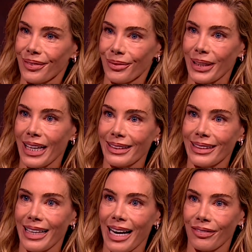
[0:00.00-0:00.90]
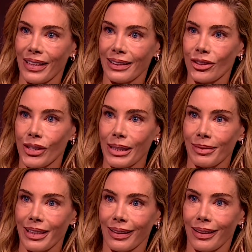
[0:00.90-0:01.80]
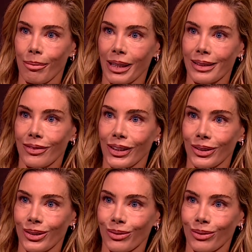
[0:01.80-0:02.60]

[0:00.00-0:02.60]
we like to have extremes, I think, at Mansfield.